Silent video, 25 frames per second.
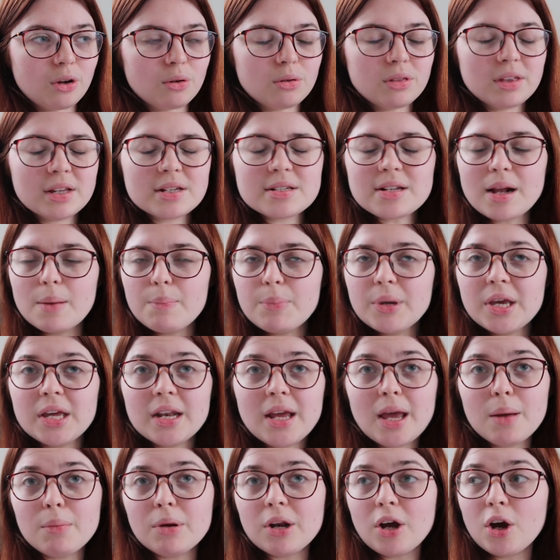know, things like B&M
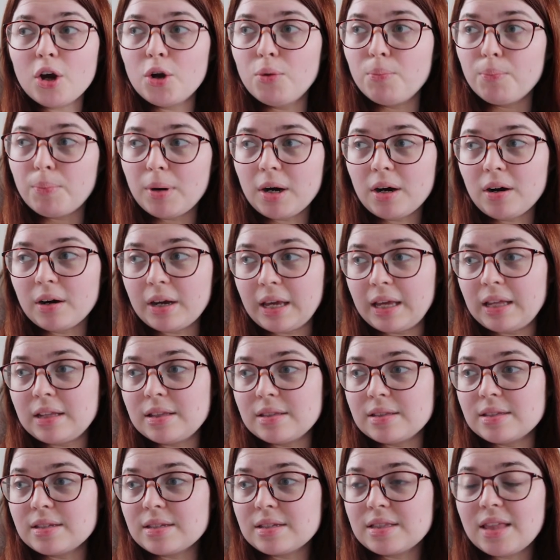and Home
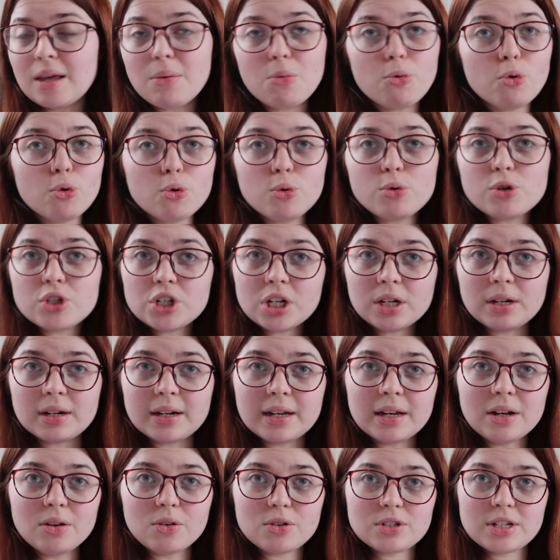Bargains, they were all shut
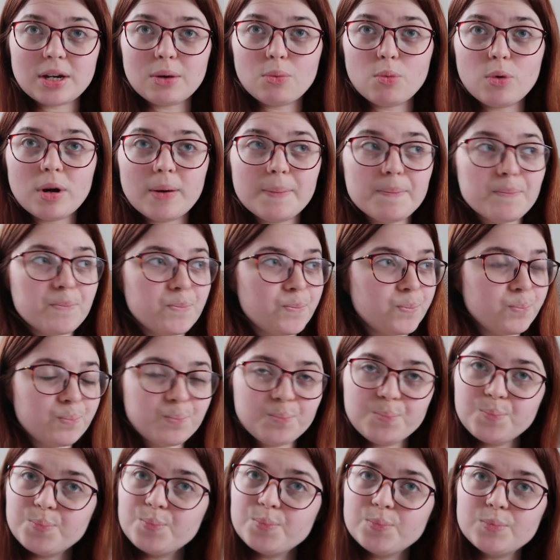in lockdown one.
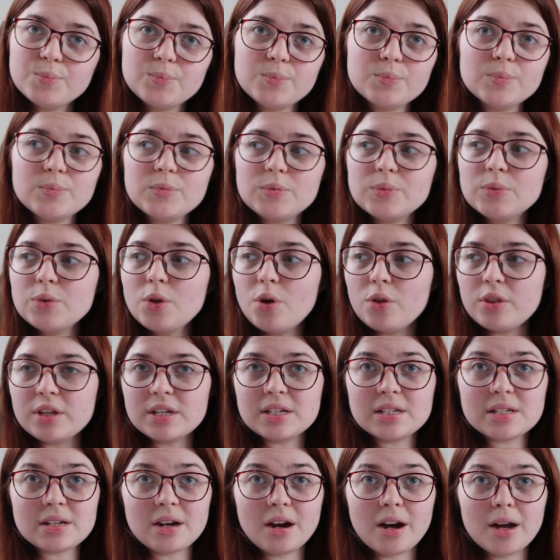Not
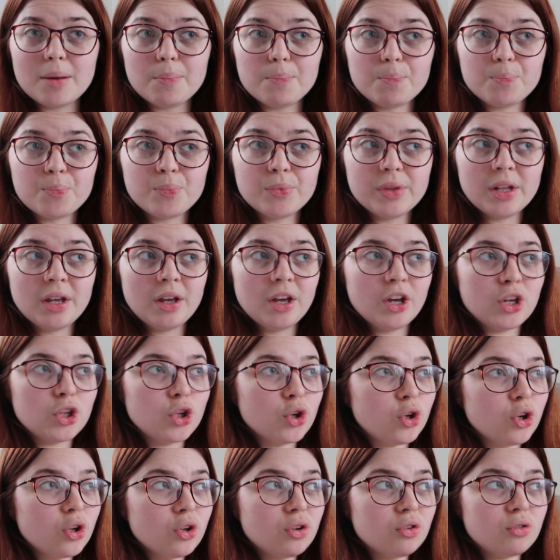this time.
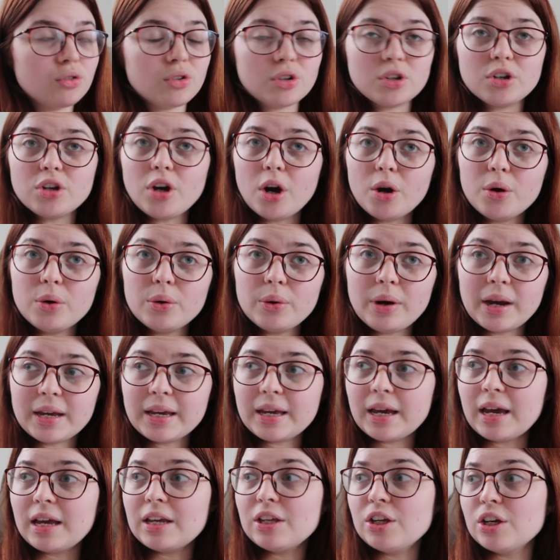You couldn't go and
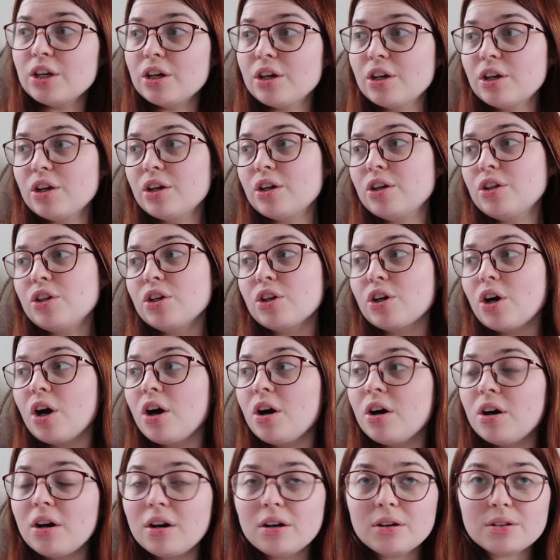get your
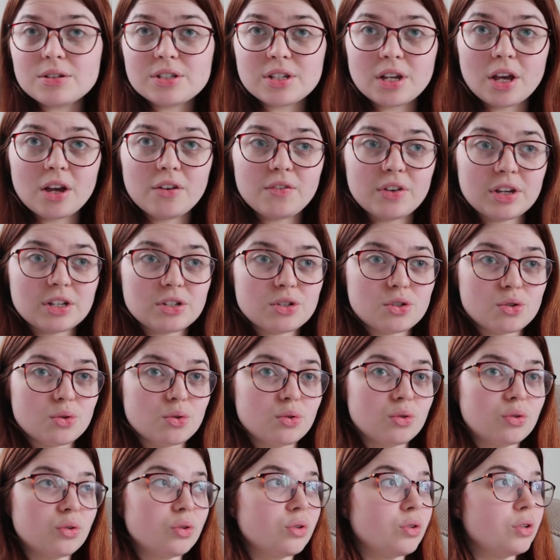car serviced
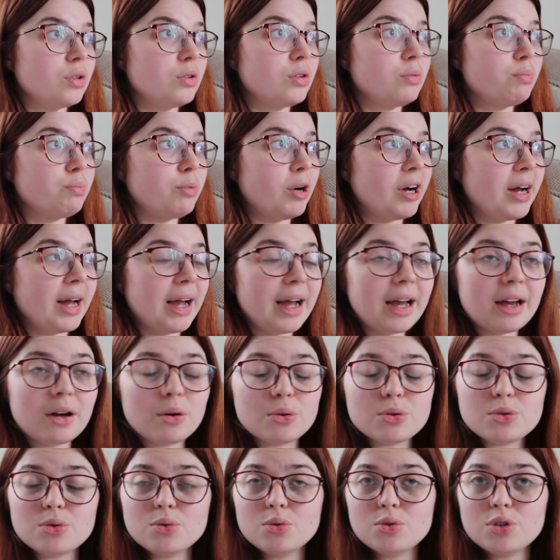or buy a
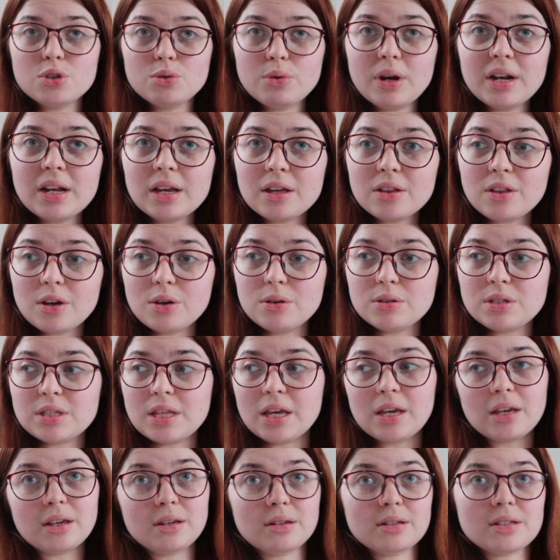house or do any of those
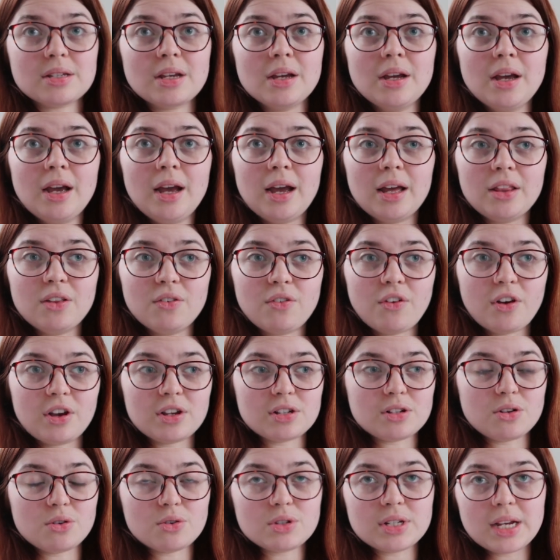things in the
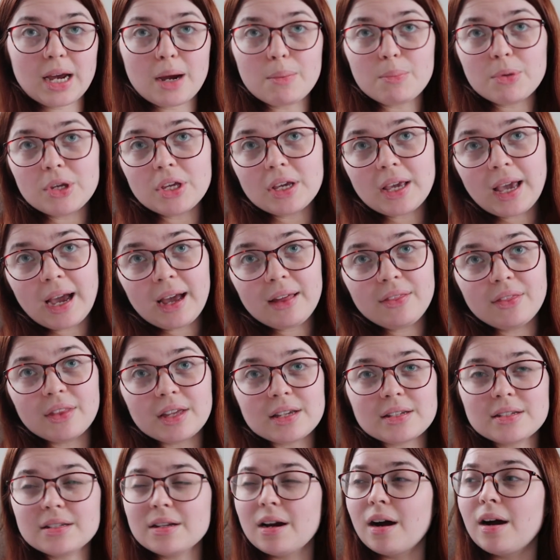first lockdown, but you can
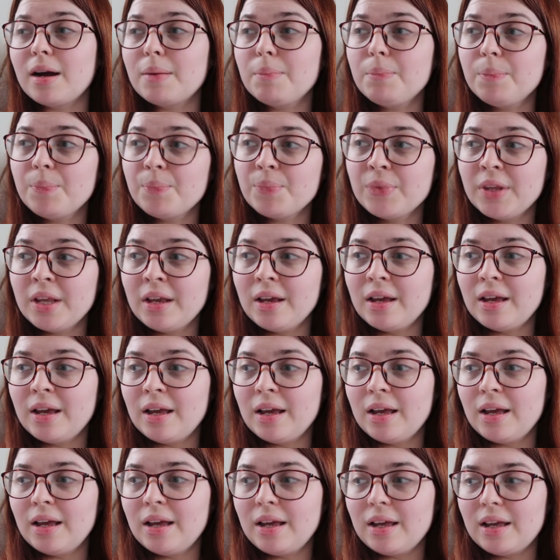this time.
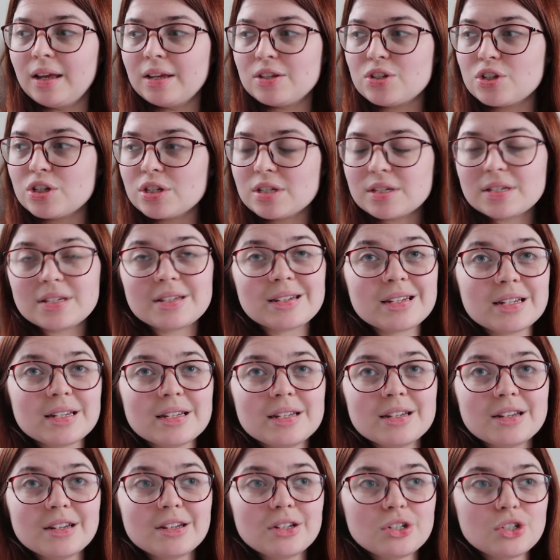
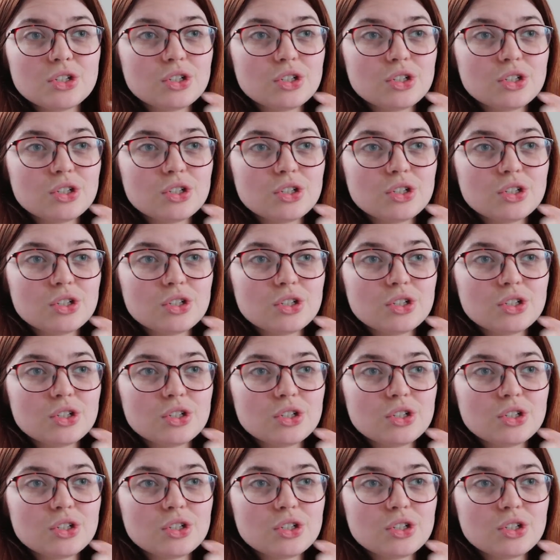It's